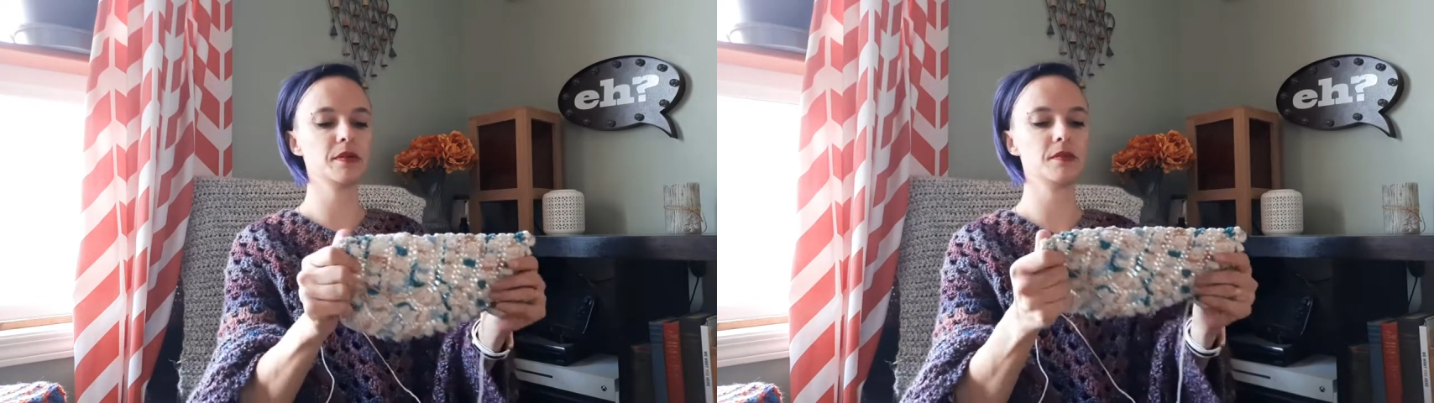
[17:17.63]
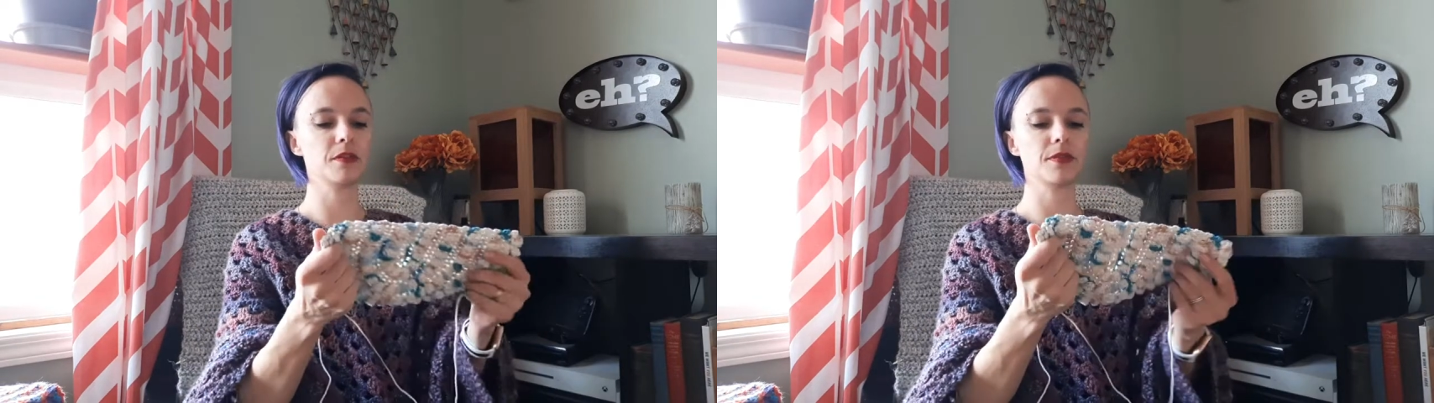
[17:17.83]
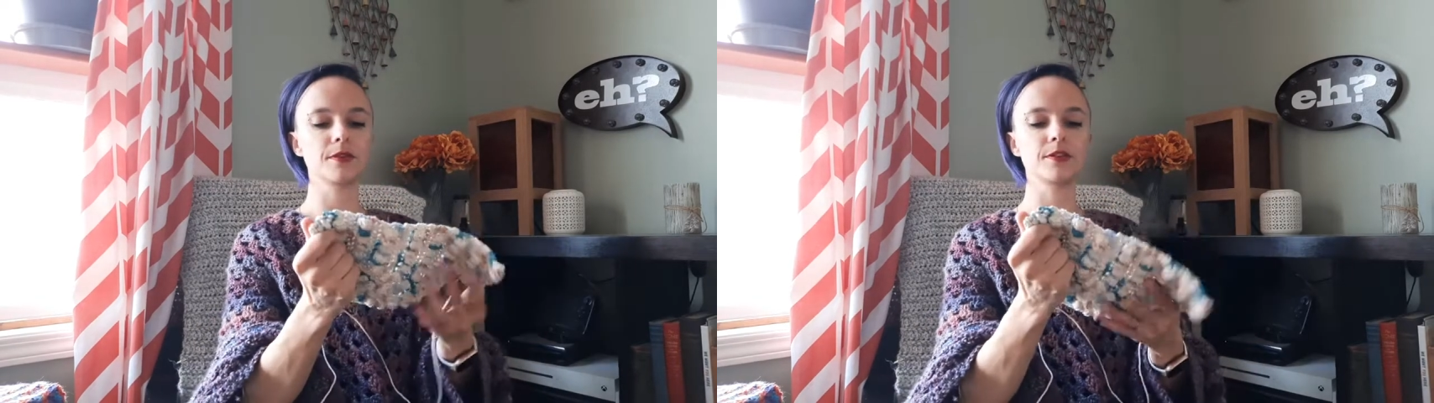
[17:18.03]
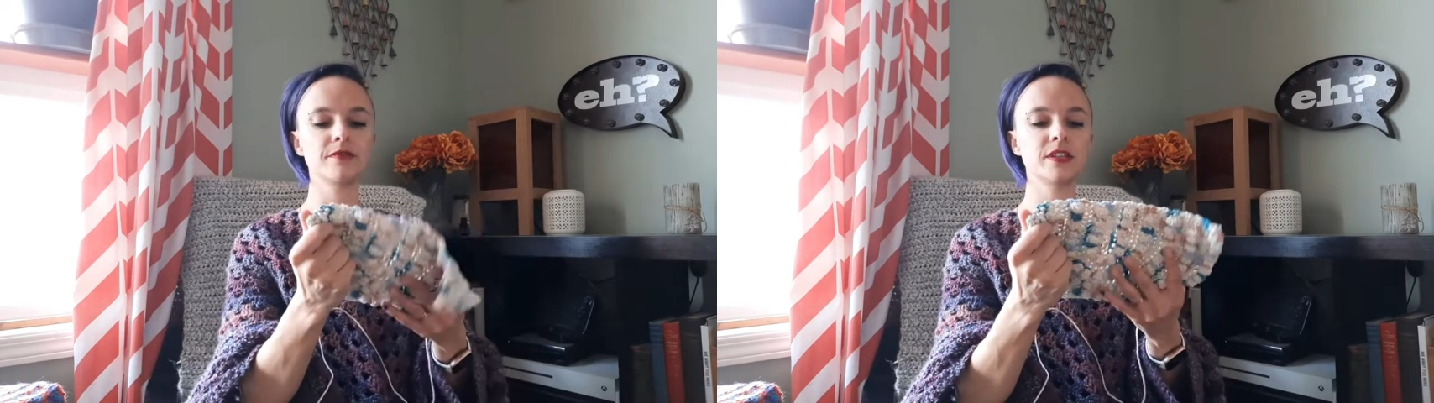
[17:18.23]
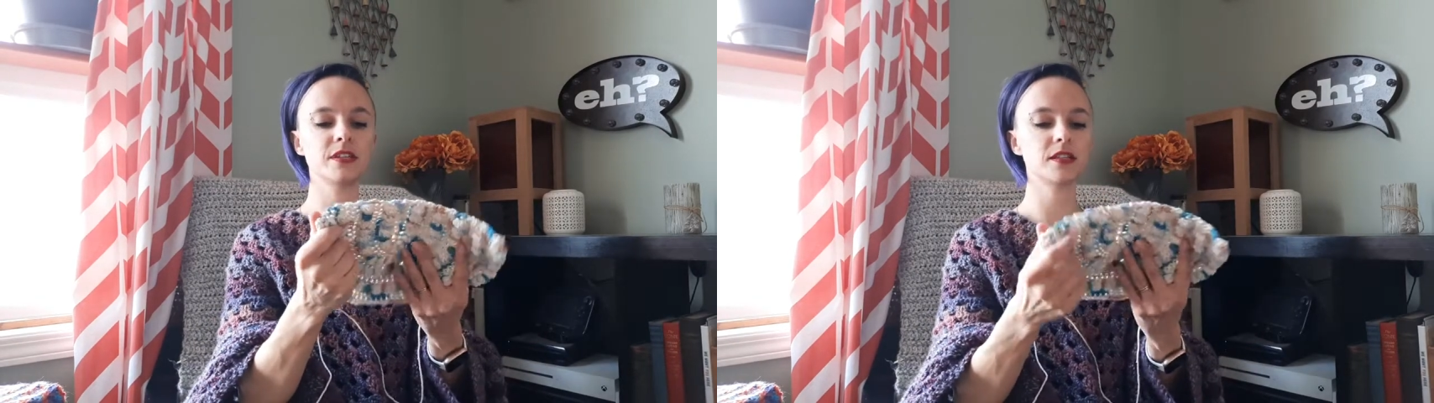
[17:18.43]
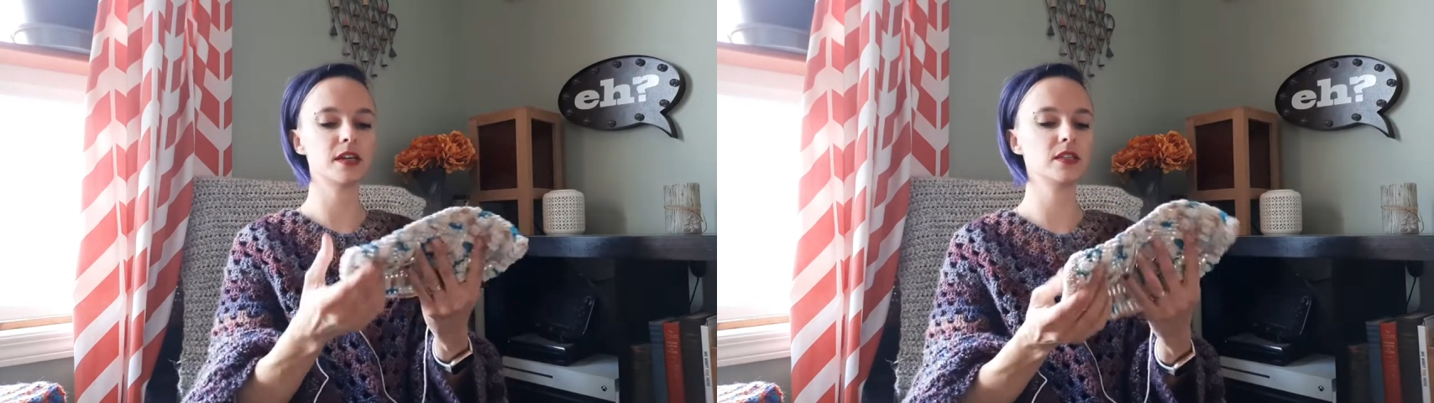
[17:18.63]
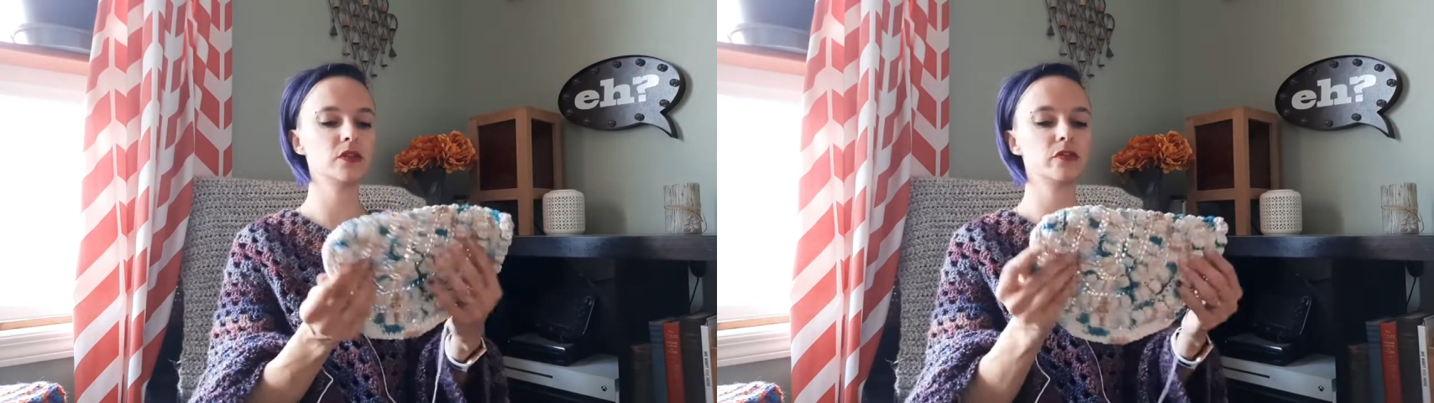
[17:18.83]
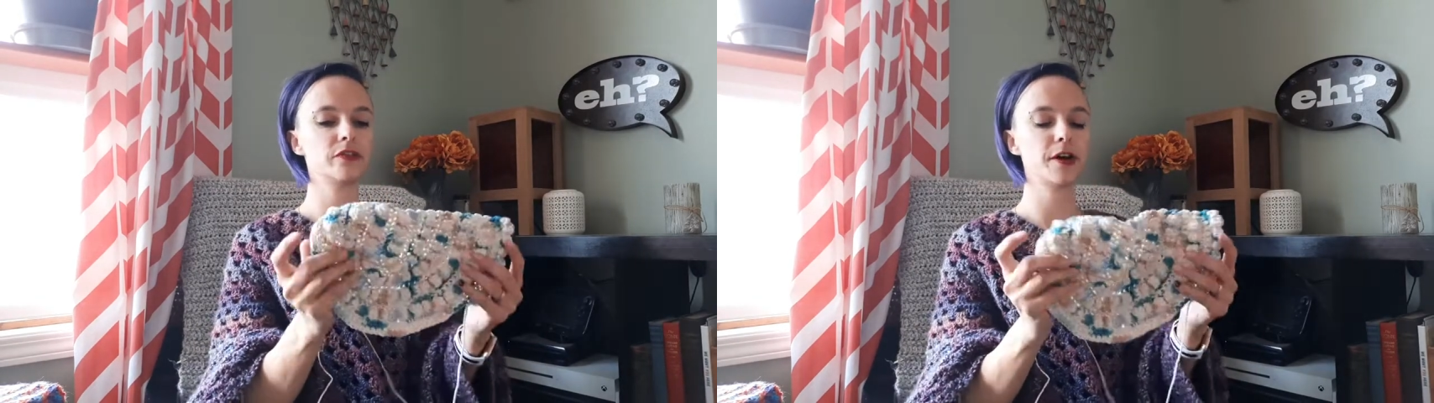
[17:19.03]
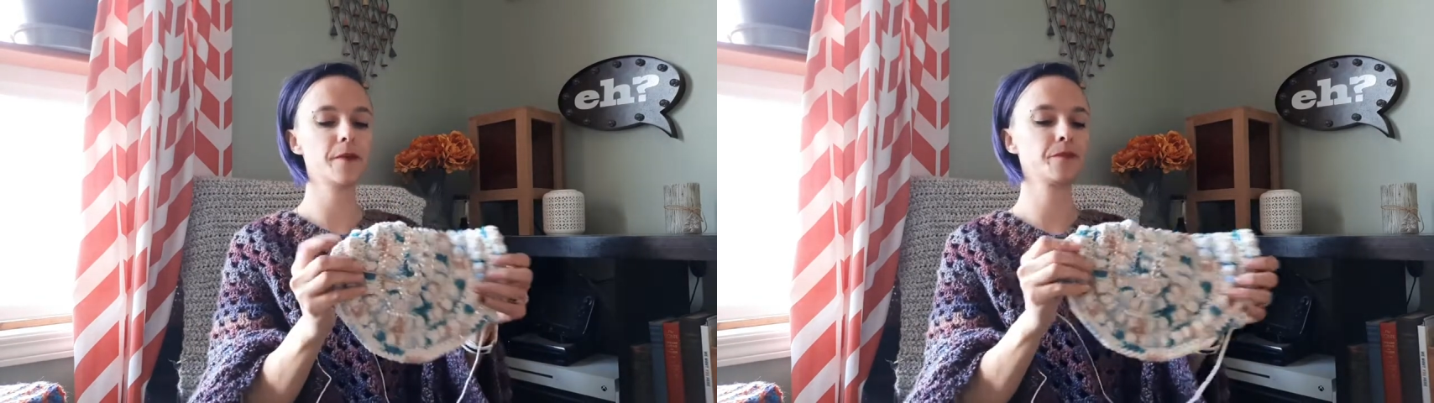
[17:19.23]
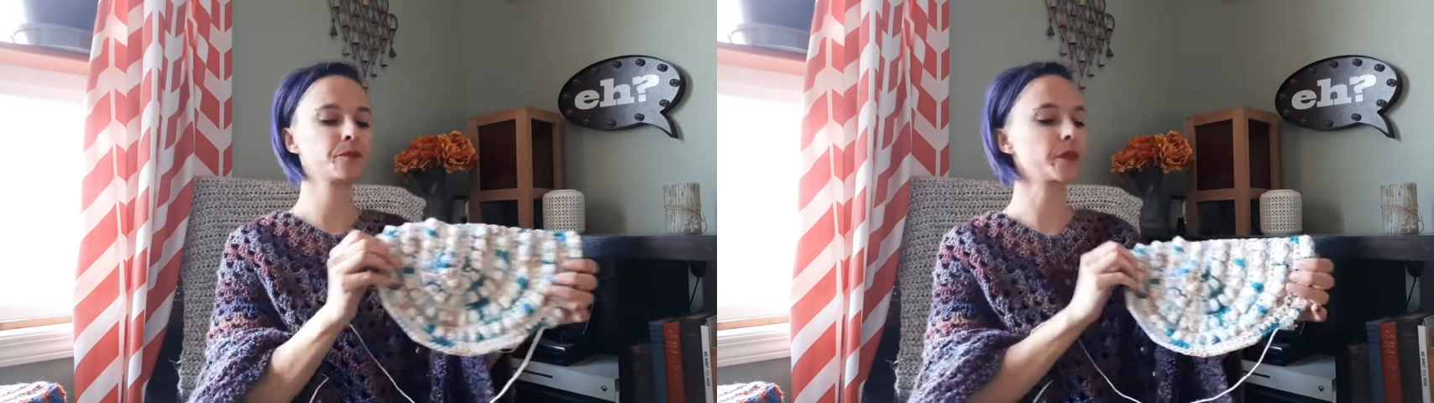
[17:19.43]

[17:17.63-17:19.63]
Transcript: about a third of this size so far.